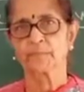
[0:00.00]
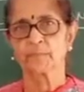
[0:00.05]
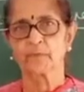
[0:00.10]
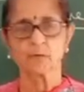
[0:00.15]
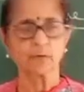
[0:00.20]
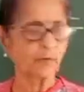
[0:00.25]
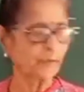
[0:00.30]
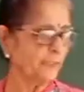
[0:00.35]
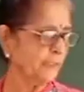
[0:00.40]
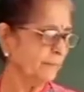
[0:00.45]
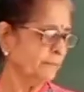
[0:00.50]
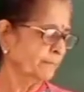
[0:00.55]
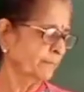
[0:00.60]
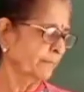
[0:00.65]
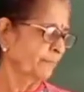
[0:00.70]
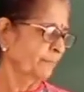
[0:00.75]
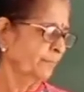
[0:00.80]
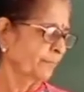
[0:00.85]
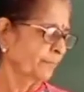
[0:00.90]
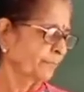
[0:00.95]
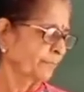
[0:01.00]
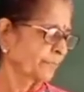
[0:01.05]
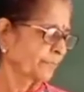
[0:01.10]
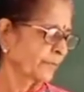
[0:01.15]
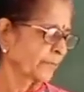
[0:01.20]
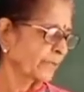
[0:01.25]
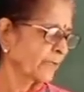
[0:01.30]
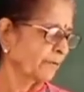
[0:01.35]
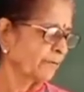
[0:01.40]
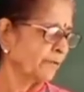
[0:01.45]
Okay?
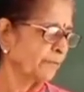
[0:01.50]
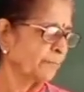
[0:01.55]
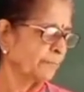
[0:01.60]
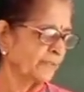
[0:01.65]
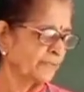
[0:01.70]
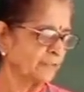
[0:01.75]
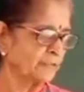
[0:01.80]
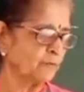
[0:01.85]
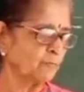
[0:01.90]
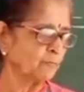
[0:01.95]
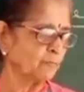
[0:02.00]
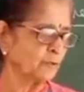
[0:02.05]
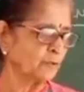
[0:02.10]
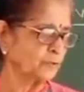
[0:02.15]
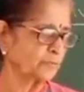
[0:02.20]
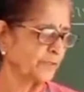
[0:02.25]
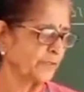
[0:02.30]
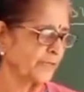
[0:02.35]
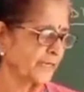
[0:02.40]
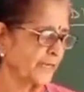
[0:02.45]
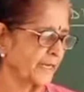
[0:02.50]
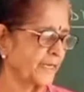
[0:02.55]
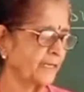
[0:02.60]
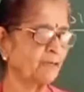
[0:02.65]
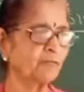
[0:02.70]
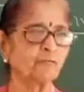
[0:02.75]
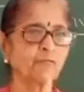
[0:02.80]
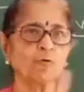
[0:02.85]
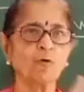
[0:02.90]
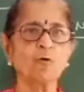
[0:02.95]
Now in passive voice we write
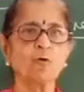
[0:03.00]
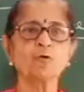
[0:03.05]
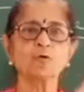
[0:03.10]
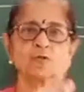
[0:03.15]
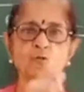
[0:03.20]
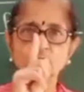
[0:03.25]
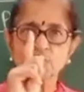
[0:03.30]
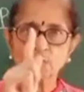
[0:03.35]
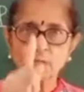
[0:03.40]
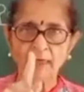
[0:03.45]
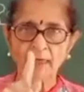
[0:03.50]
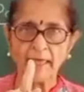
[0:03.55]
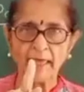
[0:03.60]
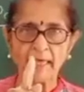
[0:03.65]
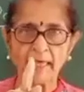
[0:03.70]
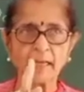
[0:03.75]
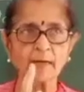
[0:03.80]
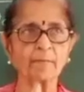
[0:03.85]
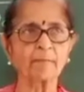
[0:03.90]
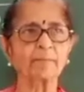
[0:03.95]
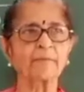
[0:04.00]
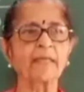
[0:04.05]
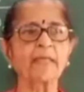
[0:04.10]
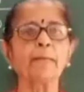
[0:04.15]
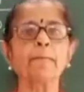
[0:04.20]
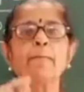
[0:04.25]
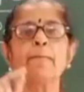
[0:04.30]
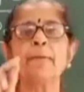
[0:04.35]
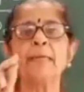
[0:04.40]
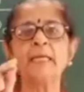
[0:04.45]
was, were, then
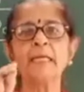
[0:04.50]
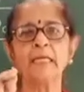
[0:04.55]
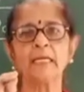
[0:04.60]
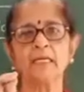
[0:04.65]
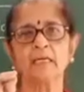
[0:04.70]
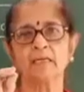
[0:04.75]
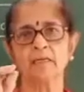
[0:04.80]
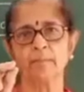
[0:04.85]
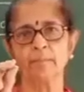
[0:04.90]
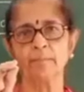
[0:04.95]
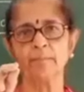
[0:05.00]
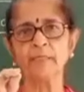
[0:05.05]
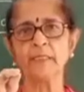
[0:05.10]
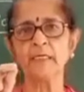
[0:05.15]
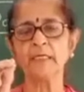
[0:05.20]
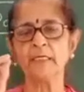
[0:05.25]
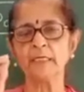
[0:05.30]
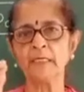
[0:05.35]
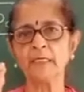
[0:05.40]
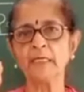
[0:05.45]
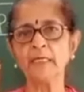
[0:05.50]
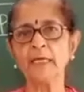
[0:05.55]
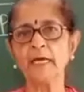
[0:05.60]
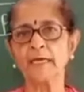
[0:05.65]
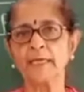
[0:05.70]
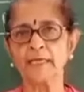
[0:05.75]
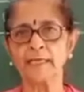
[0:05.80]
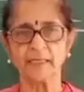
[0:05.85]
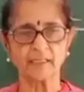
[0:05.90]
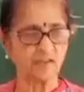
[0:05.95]
being,
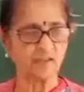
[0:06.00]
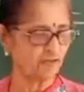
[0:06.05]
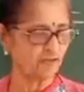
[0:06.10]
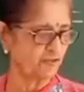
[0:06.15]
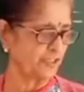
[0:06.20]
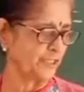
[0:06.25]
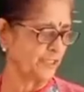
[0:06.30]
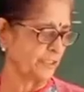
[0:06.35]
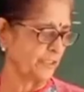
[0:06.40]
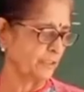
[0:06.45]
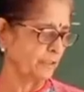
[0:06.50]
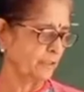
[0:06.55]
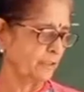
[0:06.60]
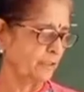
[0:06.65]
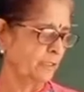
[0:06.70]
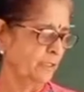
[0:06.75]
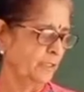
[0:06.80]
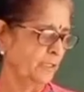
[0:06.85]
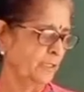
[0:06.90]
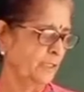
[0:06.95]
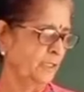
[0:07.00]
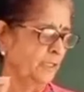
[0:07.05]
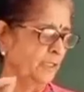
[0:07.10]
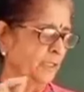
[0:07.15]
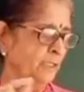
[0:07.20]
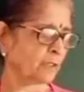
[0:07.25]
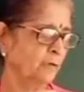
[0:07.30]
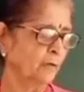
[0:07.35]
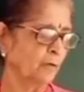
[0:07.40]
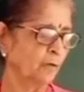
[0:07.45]
B-E-I-N-G,
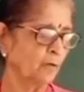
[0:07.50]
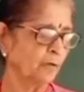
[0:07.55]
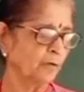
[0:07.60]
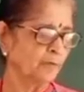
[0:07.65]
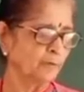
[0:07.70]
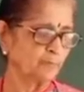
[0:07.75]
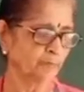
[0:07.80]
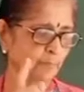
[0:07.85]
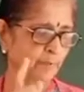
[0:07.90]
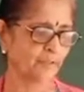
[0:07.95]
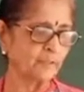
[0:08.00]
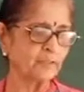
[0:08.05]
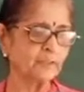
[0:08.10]
or plus